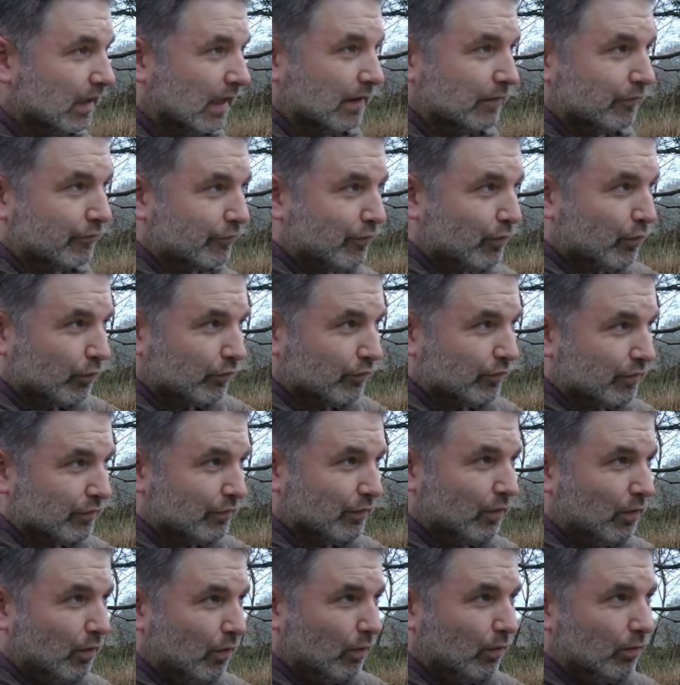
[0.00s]
forest of
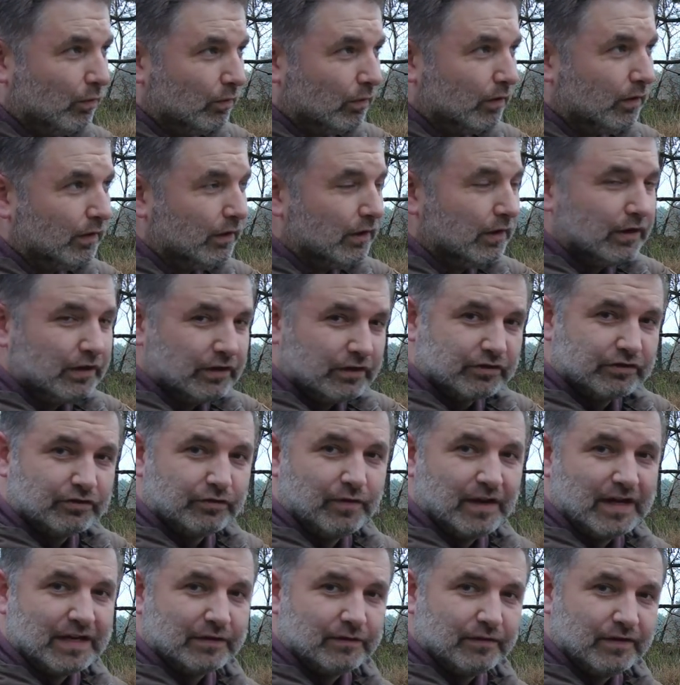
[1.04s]
all
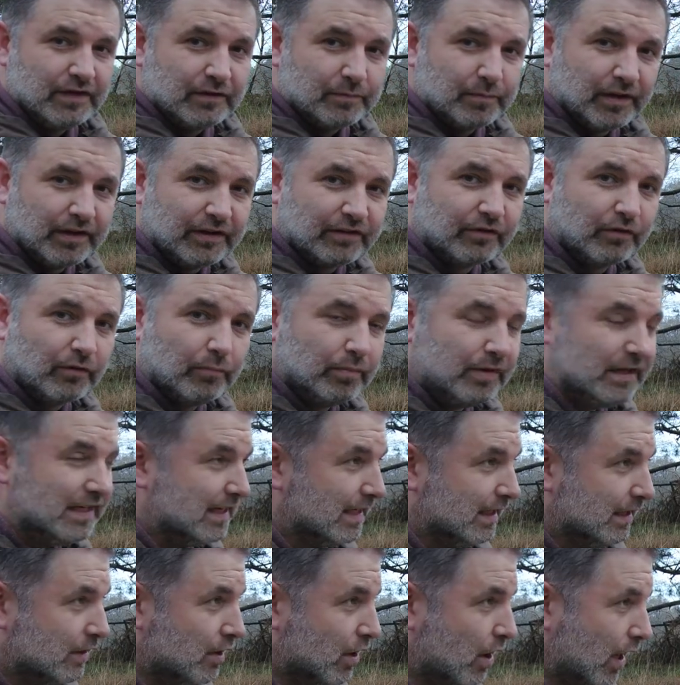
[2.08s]
straight trees, but it's
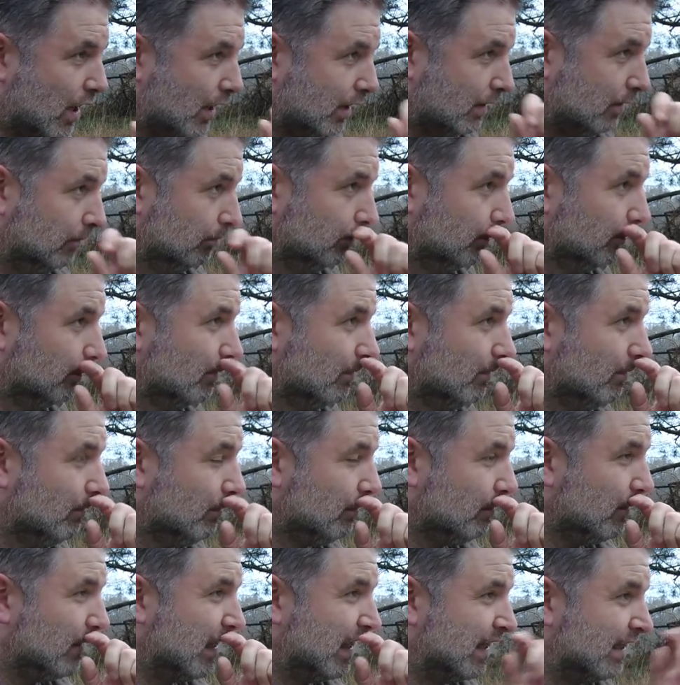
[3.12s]
completely dark
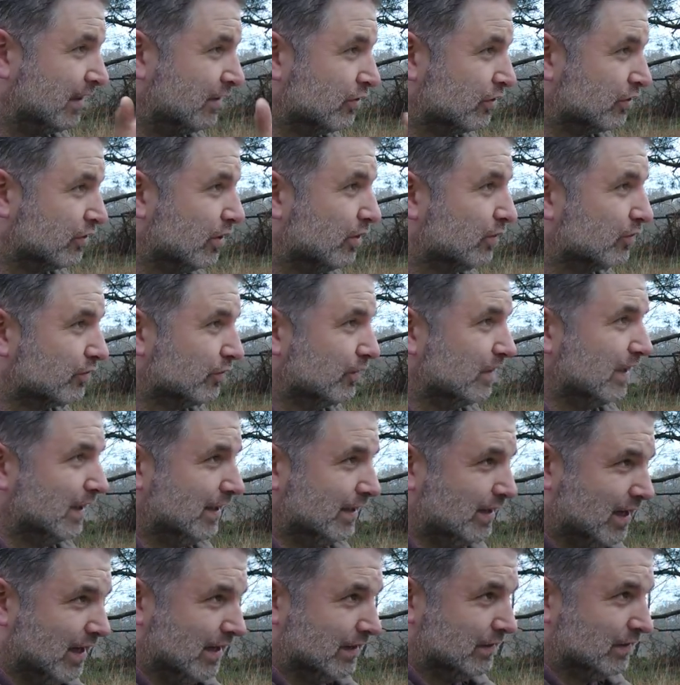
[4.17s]
and it just looks really
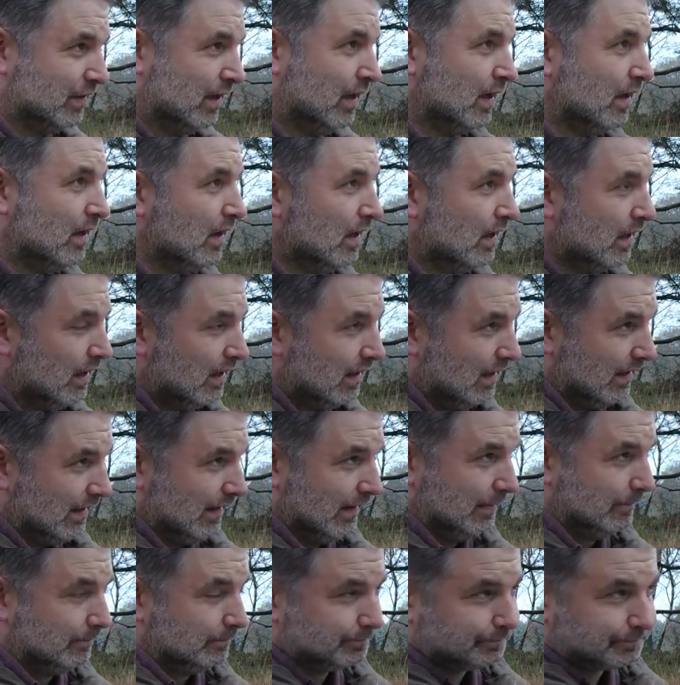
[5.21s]
nice.
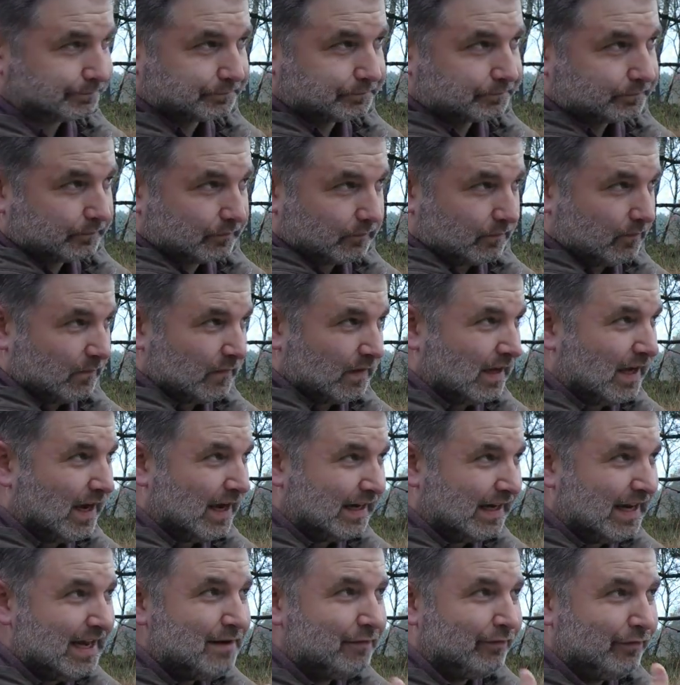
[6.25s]
I
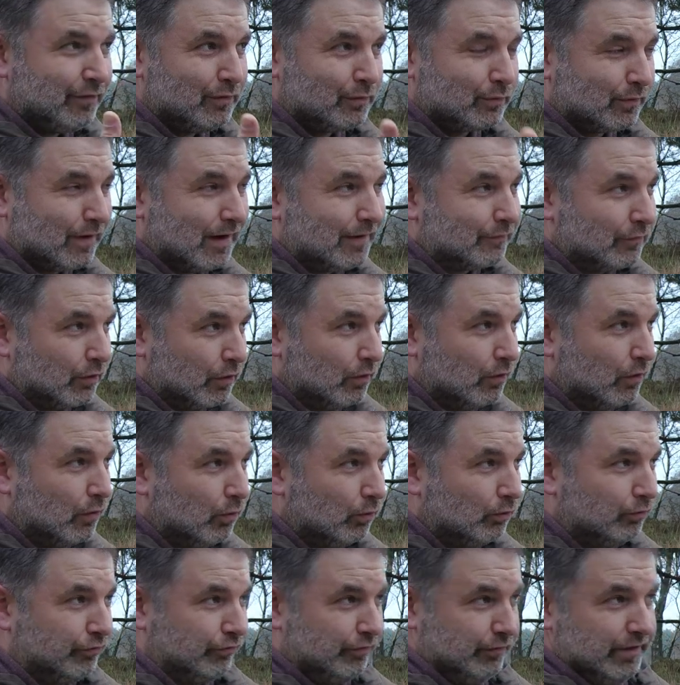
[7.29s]
can't photograph the
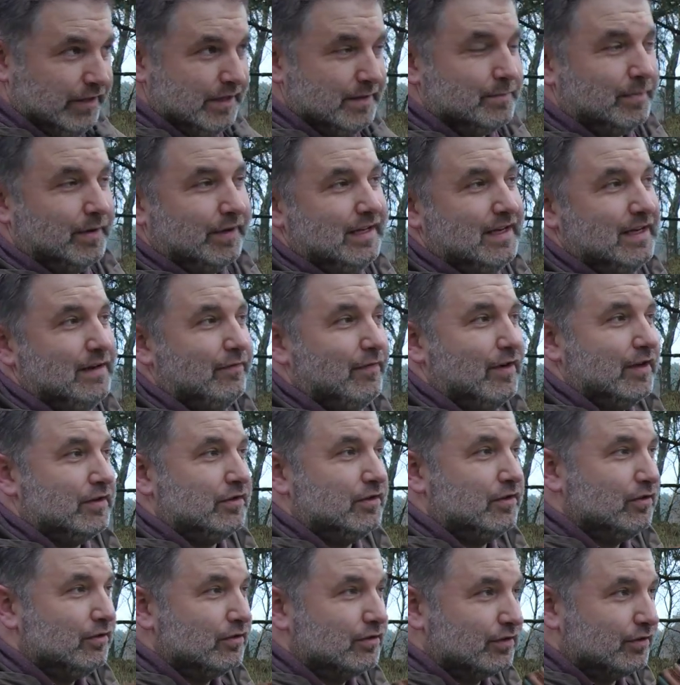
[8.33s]
whole tree, but if I
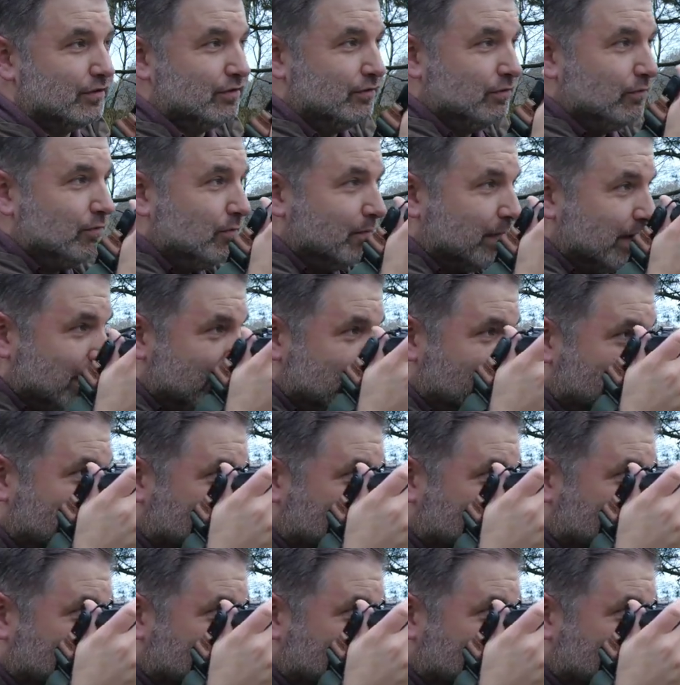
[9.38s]
just zoom in